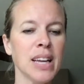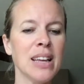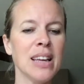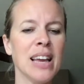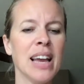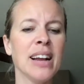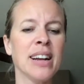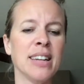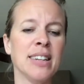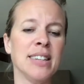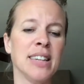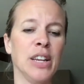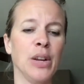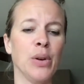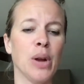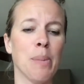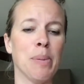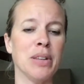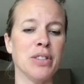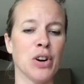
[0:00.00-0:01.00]
It continued
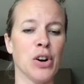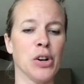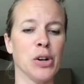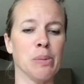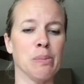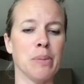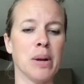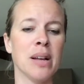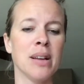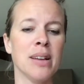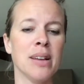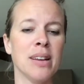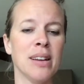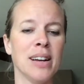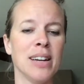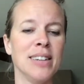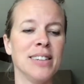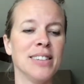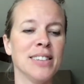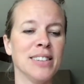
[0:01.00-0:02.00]
up his arm
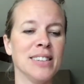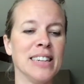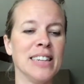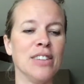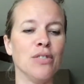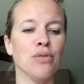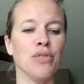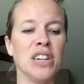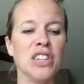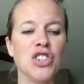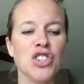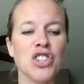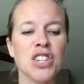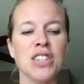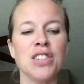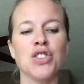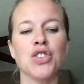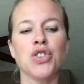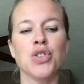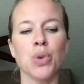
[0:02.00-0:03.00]
until it reached
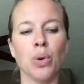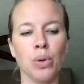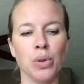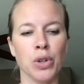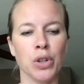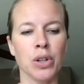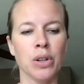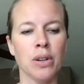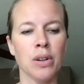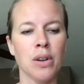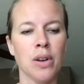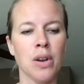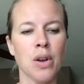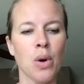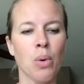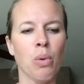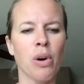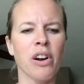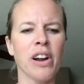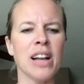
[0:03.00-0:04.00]
his shoulder,
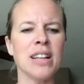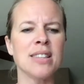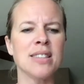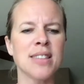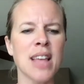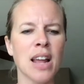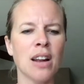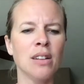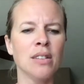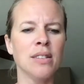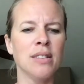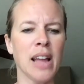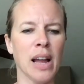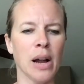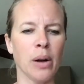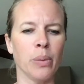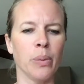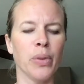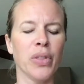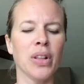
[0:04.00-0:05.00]
where it settled
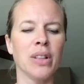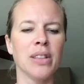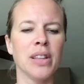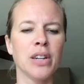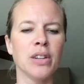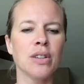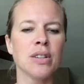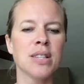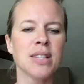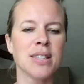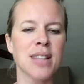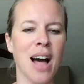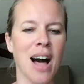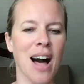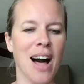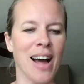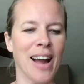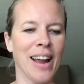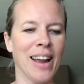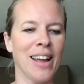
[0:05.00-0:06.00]
down with a little
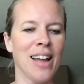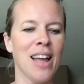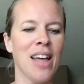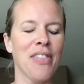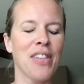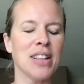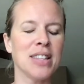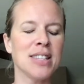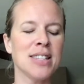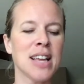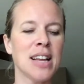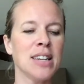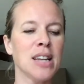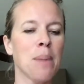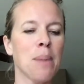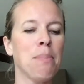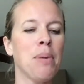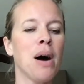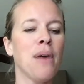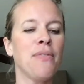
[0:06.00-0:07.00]
sigh that sent a
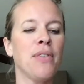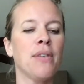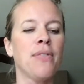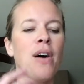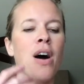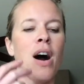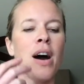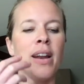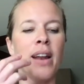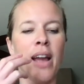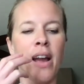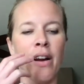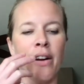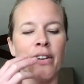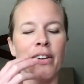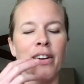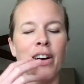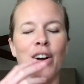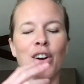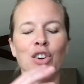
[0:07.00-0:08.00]
puff of hot
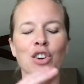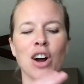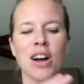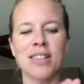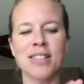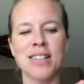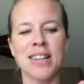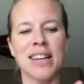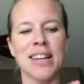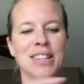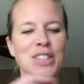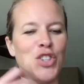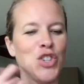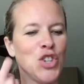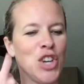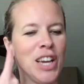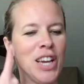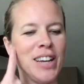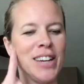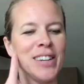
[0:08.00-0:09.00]
air across his
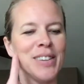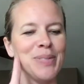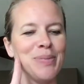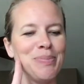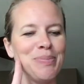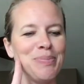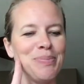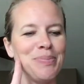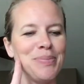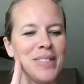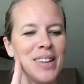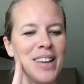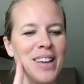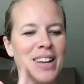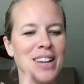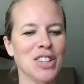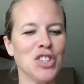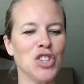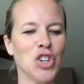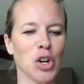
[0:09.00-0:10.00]
cheek.
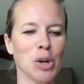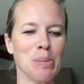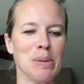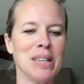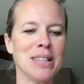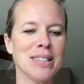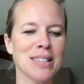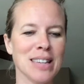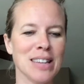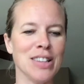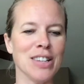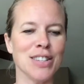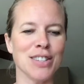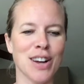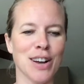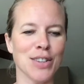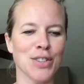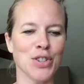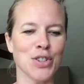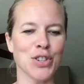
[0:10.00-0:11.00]
Jeremy slid the
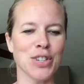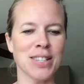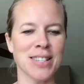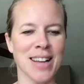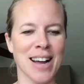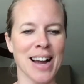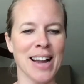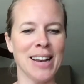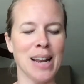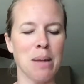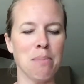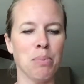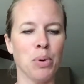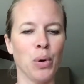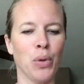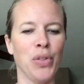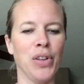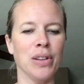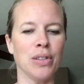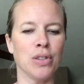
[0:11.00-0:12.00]
saucer aside and
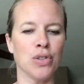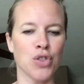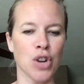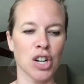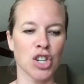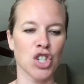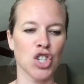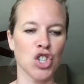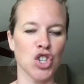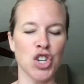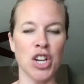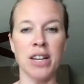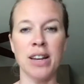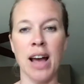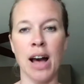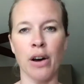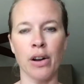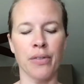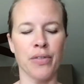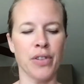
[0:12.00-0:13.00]
pulled the instruction sheet
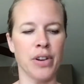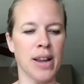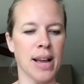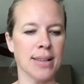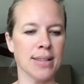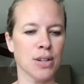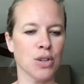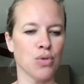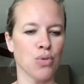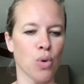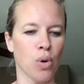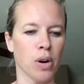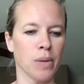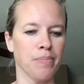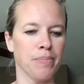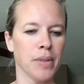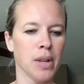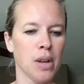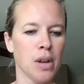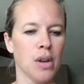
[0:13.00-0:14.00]
out of the desk drawer.
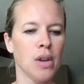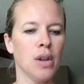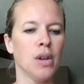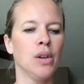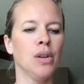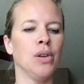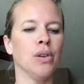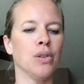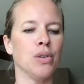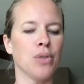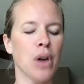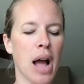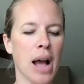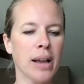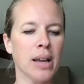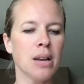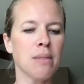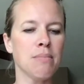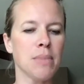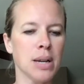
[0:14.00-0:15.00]
"Your
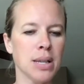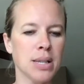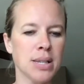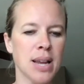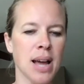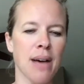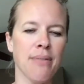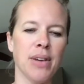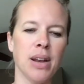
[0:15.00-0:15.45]
dragon must have a